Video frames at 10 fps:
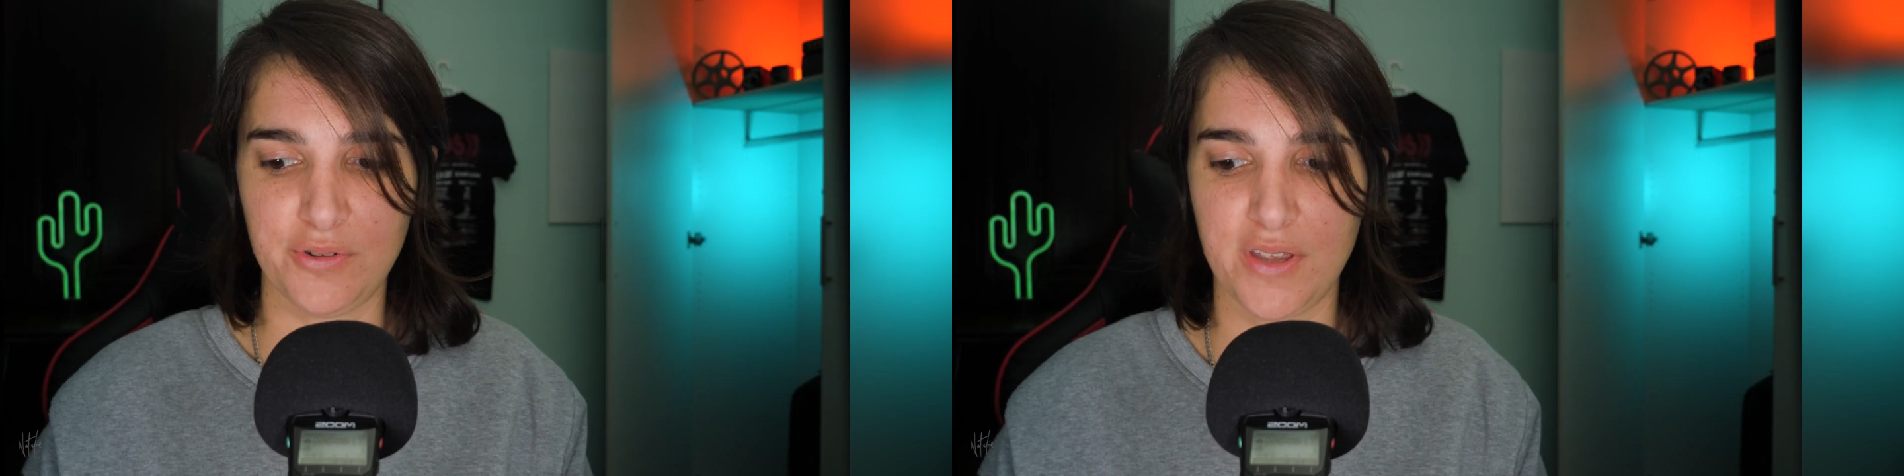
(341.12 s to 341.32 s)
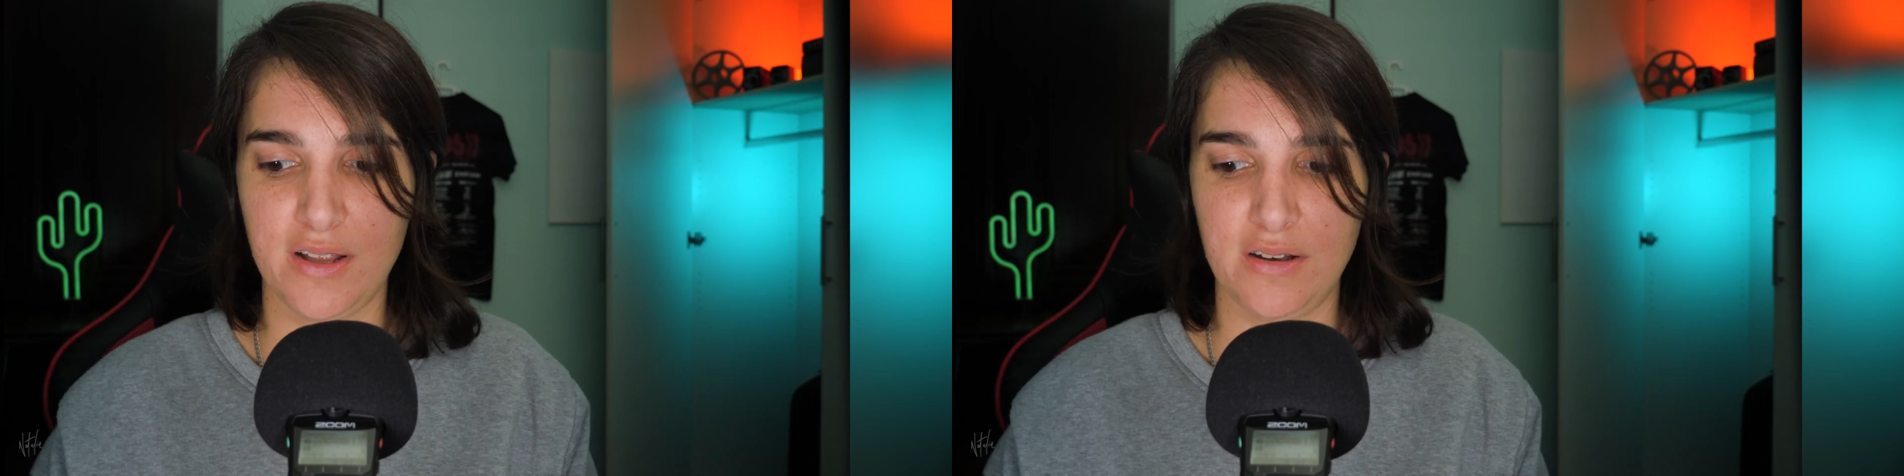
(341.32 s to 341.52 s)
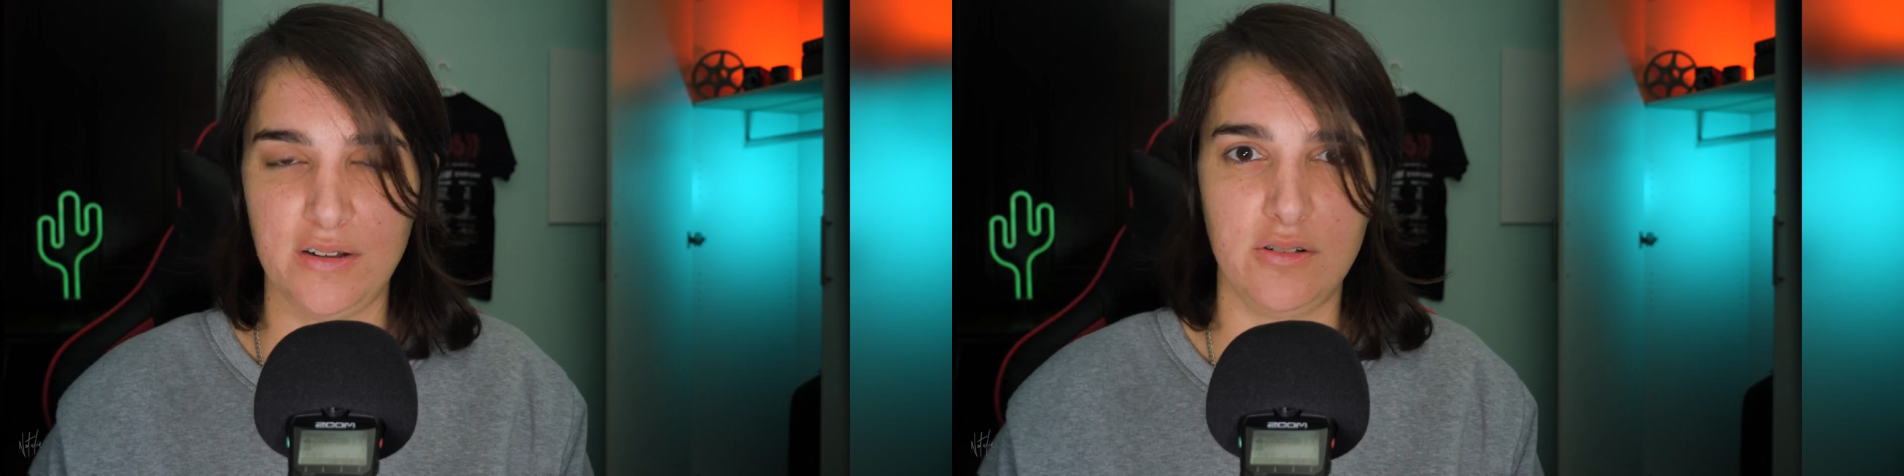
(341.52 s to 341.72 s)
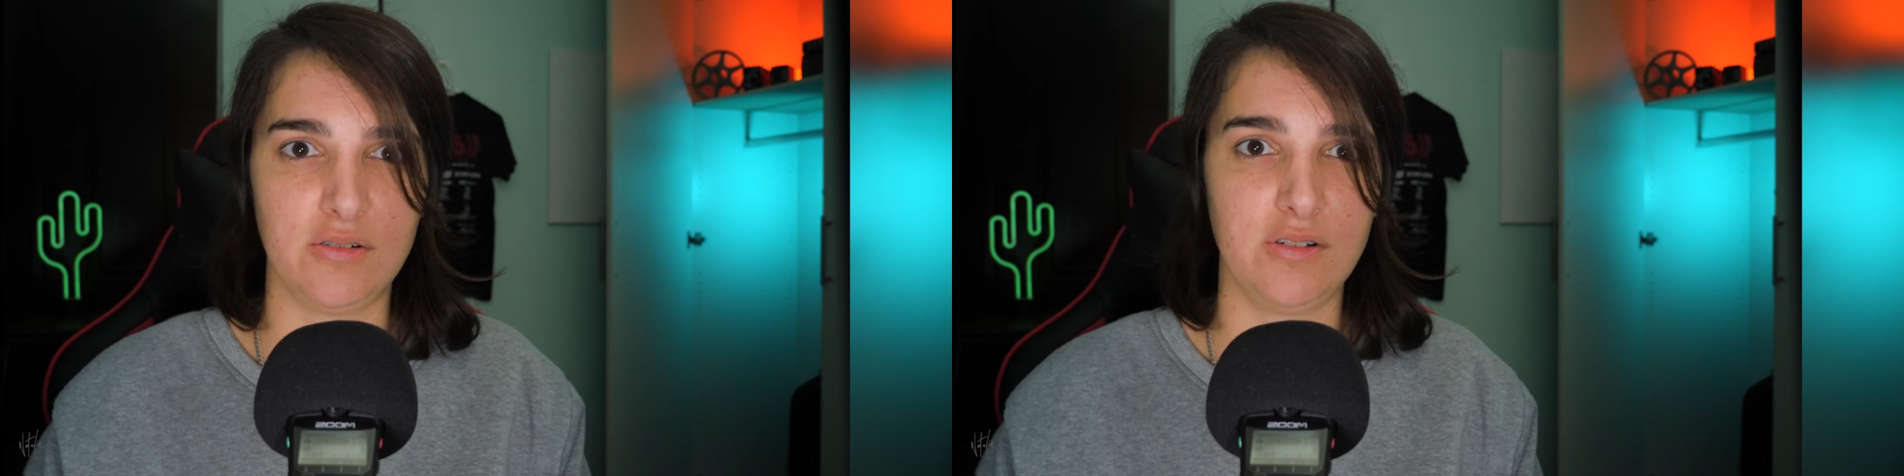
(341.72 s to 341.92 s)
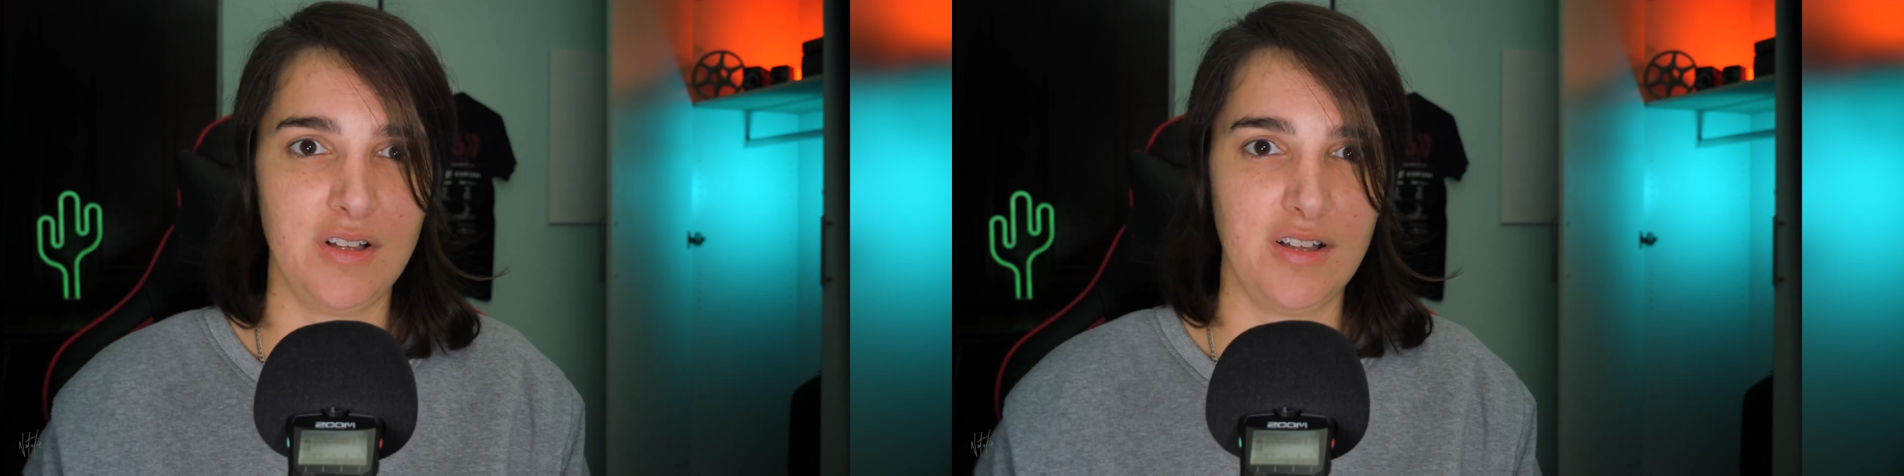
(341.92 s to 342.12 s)
looking a
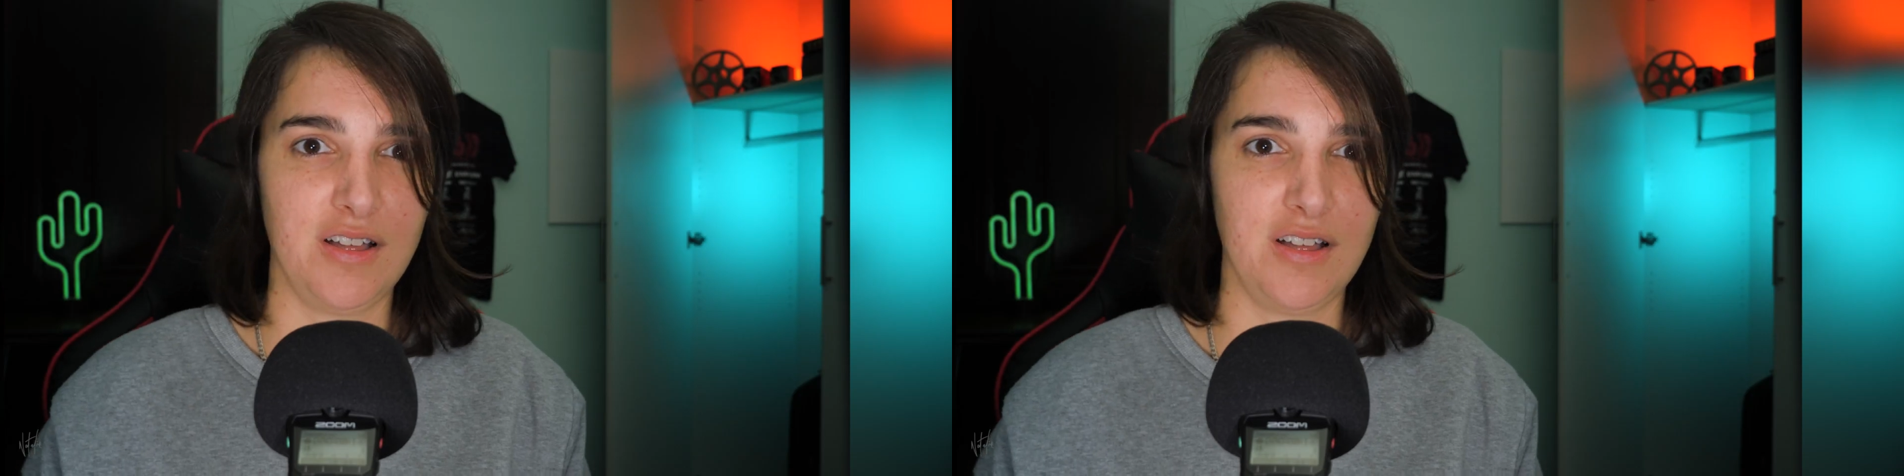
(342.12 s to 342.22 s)
little